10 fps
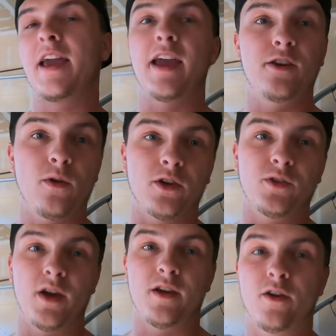And you
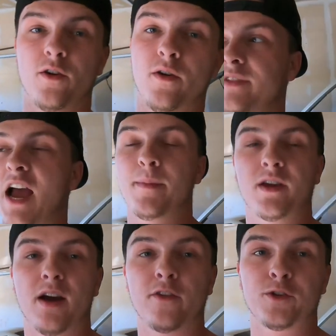also get your timing
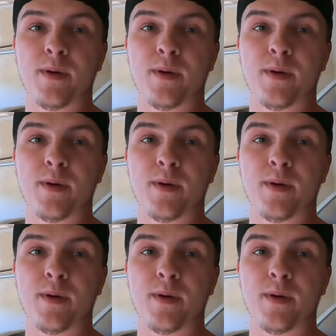covers